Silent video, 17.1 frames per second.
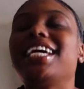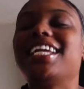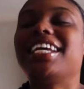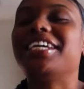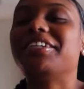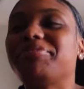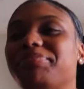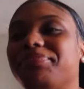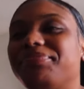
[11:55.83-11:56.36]
said
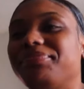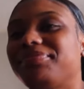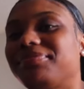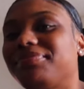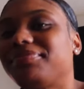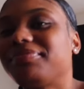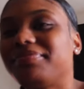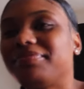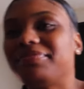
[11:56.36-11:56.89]
I'm not in your
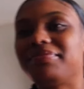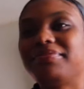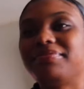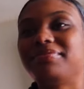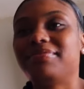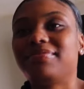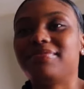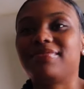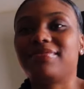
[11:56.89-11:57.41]
roster.
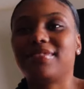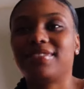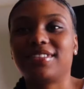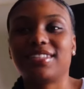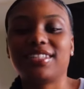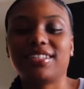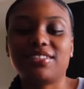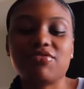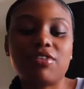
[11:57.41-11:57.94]
What the f?
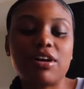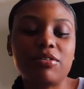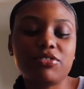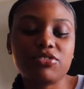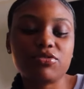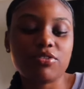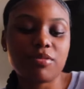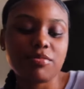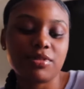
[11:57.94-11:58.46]
Why would
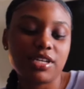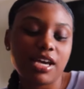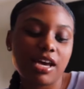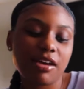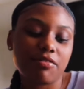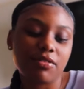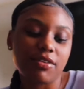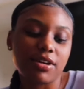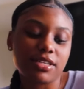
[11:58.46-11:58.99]
you want me to
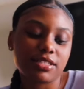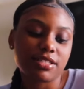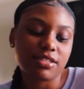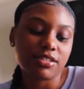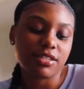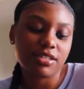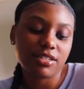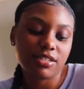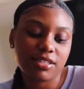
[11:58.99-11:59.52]
have a roster? Who is in